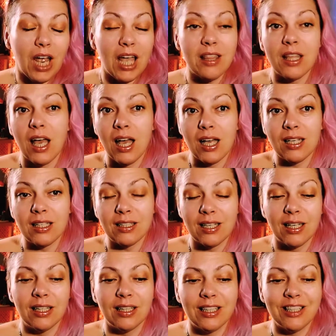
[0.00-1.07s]
And that
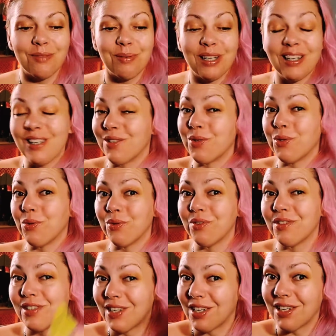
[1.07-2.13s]
leads me into
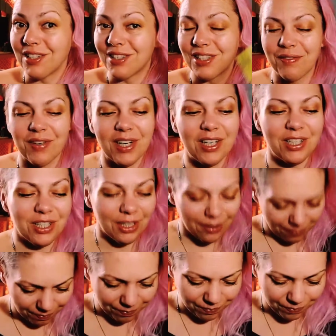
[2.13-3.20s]
today's divination,